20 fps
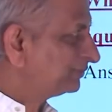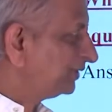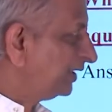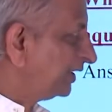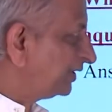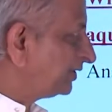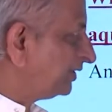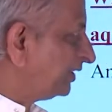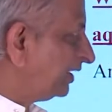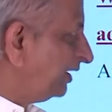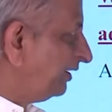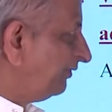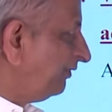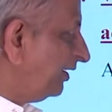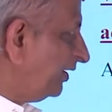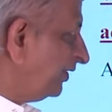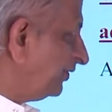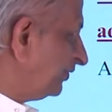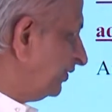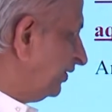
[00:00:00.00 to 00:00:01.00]
Yesterday we
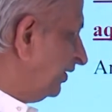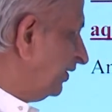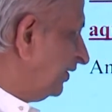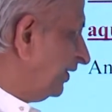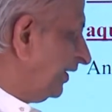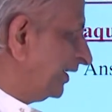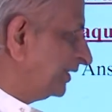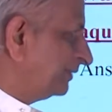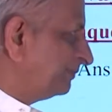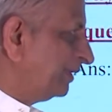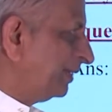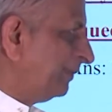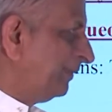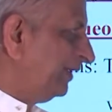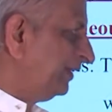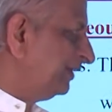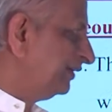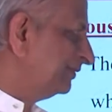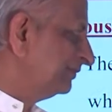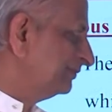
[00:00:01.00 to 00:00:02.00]
have seen an
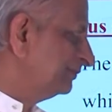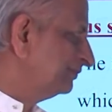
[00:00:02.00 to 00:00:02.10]
experiment.